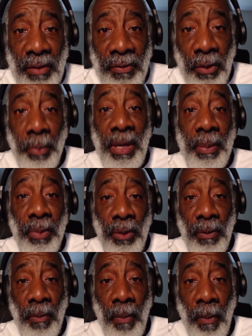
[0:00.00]
for people
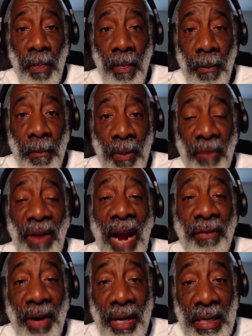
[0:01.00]
of
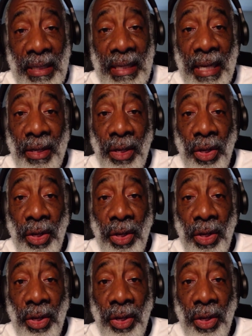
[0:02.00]
African descent